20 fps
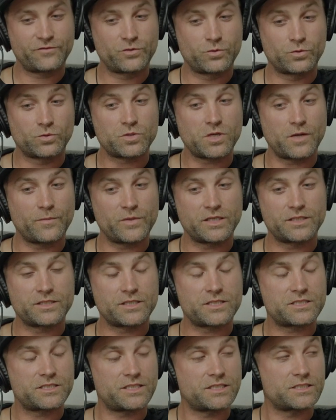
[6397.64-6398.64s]
of cool coming
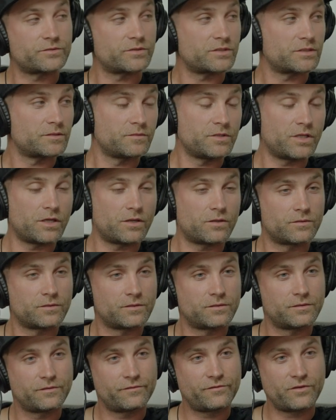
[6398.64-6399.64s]
into the season with,
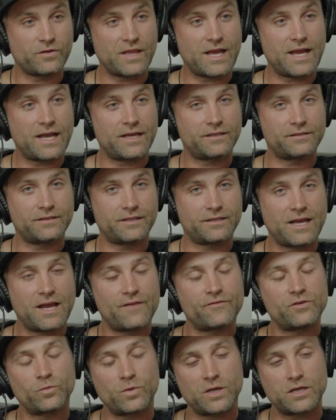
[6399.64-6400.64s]
for that, and then
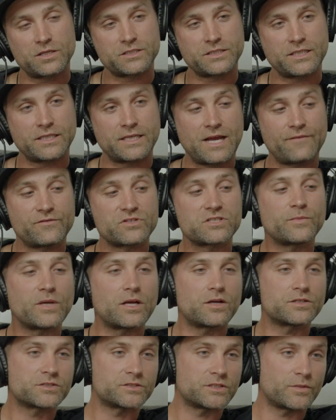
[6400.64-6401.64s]
having Wellesley and having
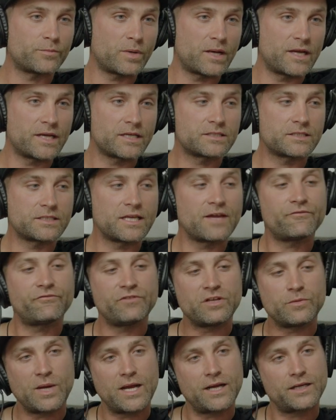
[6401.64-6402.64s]
somebody else on the bike to get
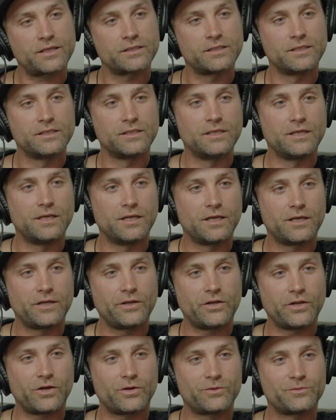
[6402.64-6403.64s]
feedback.
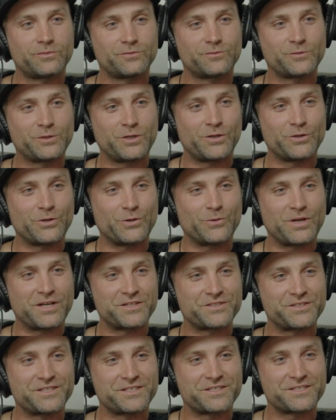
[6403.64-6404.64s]
We all know
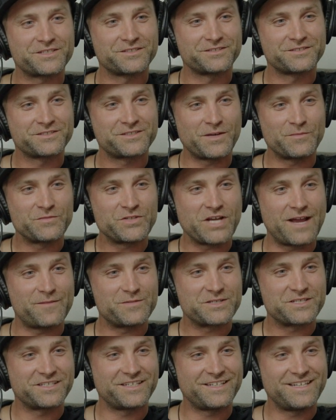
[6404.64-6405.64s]
Wellesley's
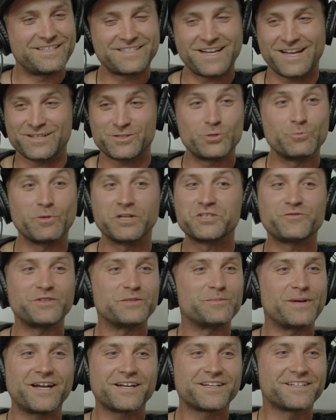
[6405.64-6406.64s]
sometimes he's got too much
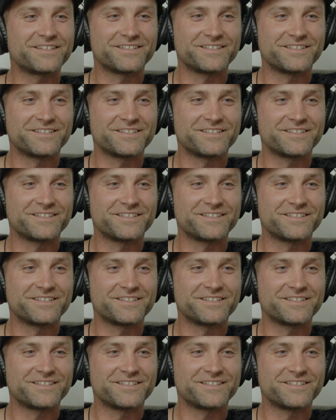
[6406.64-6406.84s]
feedback.